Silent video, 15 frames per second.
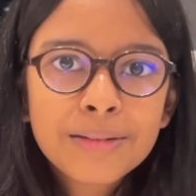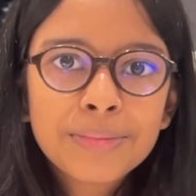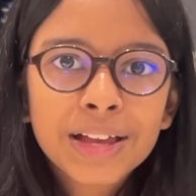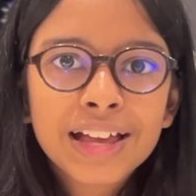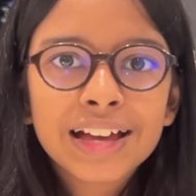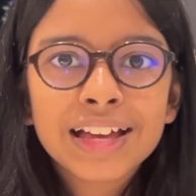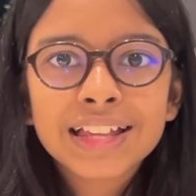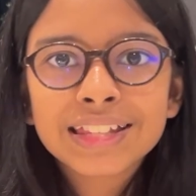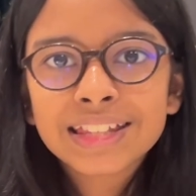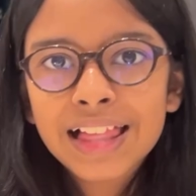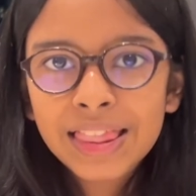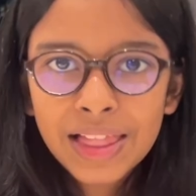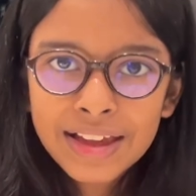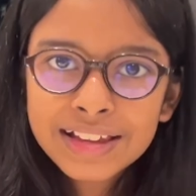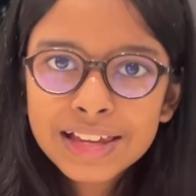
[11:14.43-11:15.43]
because
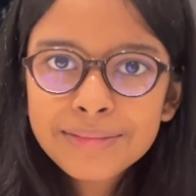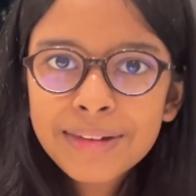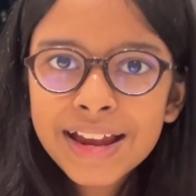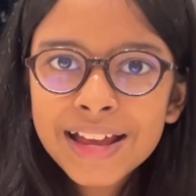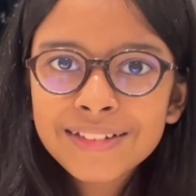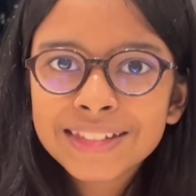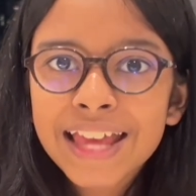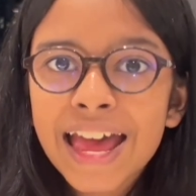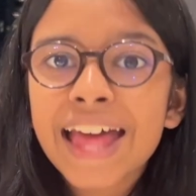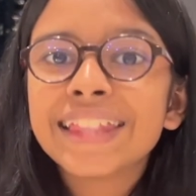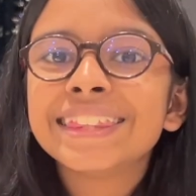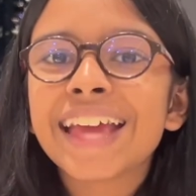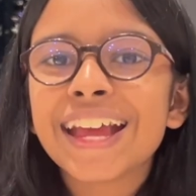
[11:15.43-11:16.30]
like you might have said,